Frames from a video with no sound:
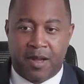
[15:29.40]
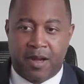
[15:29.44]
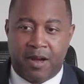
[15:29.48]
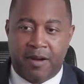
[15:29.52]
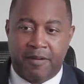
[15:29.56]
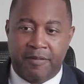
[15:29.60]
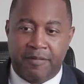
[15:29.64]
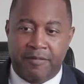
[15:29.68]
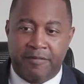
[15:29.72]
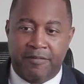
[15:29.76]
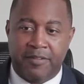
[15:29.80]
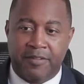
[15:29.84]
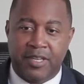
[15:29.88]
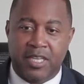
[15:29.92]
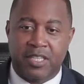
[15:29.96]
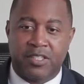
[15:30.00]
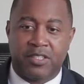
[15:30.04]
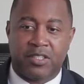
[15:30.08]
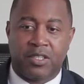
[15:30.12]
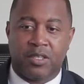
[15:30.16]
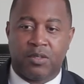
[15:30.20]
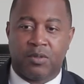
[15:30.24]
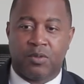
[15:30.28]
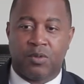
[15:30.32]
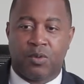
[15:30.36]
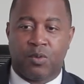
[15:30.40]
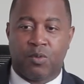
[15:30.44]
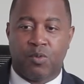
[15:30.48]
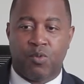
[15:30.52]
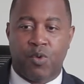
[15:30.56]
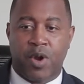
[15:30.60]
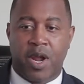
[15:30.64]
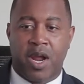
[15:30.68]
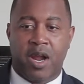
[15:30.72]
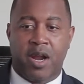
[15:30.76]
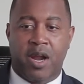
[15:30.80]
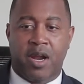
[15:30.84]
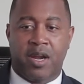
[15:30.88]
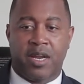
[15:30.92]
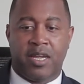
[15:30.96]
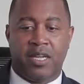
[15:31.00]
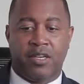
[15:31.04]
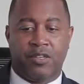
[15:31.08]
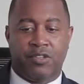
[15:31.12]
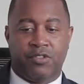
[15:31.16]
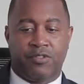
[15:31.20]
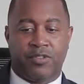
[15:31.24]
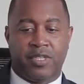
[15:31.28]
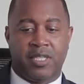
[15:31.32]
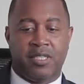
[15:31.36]
a vision where
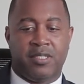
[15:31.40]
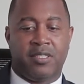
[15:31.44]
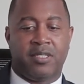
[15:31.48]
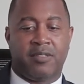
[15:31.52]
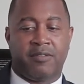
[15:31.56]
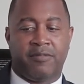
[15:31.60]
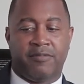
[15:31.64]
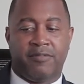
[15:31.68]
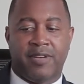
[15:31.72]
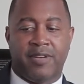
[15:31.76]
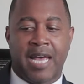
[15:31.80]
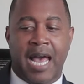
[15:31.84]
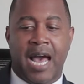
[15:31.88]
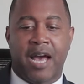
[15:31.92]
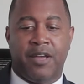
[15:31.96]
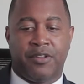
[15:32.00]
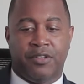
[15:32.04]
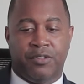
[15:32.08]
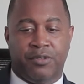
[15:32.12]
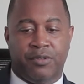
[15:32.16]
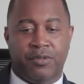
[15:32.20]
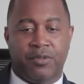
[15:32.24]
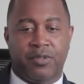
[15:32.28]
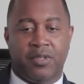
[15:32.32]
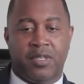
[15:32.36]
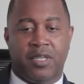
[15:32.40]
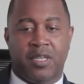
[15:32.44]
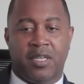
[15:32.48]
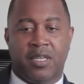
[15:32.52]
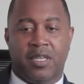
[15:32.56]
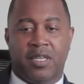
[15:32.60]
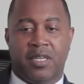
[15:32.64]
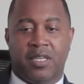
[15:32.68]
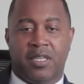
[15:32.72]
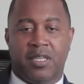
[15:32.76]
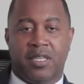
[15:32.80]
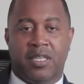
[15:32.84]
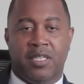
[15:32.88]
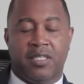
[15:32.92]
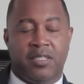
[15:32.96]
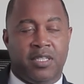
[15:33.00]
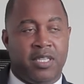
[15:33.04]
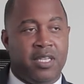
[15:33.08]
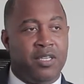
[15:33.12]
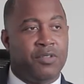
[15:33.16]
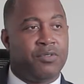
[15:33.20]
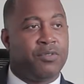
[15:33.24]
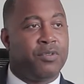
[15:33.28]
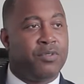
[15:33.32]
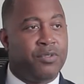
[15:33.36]
intrinsic value is
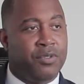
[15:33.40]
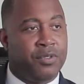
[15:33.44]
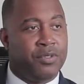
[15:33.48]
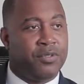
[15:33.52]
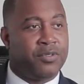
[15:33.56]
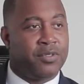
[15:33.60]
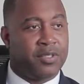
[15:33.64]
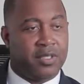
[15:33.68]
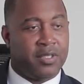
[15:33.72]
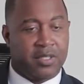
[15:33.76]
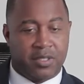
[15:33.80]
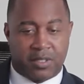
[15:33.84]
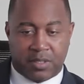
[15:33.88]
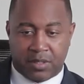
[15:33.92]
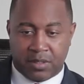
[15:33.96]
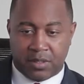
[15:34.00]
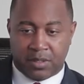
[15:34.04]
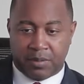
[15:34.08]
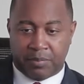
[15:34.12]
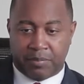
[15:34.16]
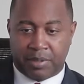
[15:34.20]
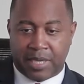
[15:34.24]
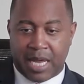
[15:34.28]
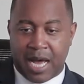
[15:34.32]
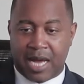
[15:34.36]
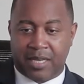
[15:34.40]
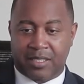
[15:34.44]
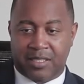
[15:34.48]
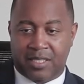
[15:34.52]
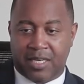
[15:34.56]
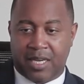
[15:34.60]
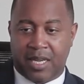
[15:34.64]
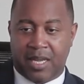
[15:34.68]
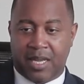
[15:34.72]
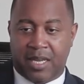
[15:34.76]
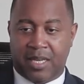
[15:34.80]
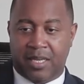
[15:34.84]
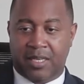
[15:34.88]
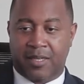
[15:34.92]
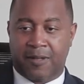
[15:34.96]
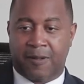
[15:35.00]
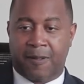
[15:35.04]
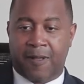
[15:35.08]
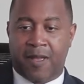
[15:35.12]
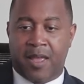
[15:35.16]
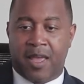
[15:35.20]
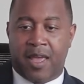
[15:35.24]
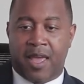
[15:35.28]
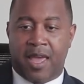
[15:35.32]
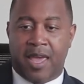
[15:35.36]
introduced into the blockchain,
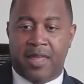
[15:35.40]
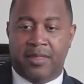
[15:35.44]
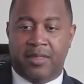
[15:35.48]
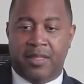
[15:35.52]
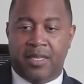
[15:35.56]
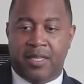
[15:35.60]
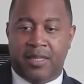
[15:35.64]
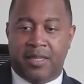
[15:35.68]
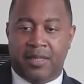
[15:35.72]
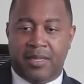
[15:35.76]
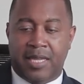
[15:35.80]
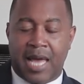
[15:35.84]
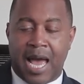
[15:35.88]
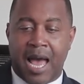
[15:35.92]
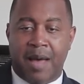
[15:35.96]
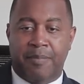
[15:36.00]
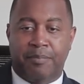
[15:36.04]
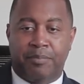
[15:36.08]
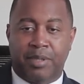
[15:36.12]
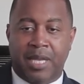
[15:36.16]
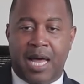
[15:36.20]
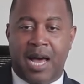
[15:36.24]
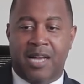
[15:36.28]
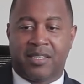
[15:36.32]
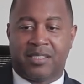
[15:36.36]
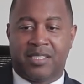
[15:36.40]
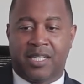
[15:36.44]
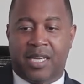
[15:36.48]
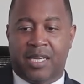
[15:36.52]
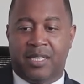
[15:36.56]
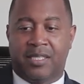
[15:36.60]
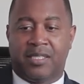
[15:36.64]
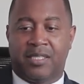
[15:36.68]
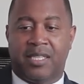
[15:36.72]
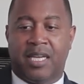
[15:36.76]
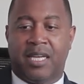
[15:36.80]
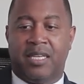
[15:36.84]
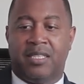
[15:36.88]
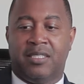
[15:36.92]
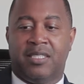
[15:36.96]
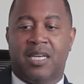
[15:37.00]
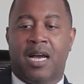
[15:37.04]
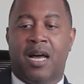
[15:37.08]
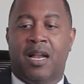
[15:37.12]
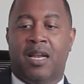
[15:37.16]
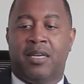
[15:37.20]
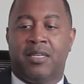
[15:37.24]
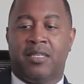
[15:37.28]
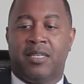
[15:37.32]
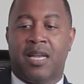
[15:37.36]
and then that blockchain
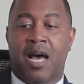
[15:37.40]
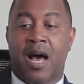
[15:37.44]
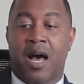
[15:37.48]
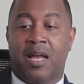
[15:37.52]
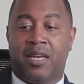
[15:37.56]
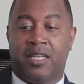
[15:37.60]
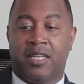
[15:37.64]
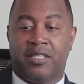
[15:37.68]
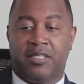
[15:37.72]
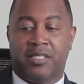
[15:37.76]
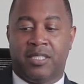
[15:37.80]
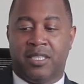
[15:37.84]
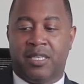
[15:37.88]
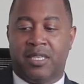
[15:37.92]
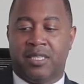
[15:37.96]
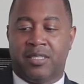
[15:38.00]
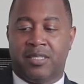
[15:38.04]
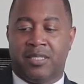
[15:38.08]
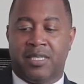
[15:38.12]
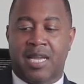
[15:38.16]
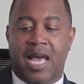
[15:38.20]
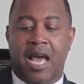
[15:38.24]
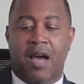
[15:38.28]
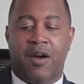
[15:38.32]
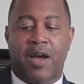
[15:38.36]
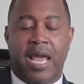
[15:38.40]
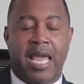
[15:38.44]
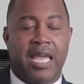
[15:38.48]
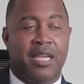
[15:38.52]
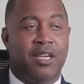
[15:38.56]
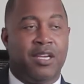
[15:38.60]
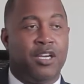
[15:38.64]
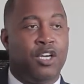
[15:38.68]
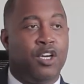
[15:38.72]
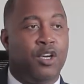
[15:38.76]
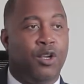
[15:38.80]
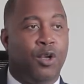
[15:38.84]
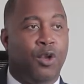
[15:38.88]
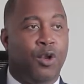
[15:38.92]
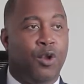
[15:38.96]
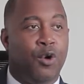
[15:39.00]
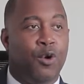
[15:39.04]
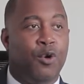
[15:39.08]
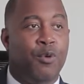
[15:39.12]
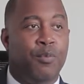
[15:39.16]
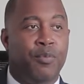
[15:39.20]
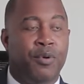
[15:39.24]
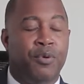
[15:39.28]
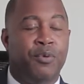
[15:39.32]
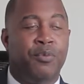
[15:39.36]
technology is now a
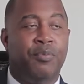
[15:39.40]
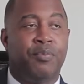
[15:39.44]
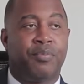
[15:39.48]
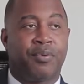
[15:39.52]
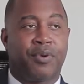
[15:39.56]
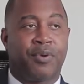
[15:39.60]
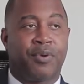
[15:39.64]
global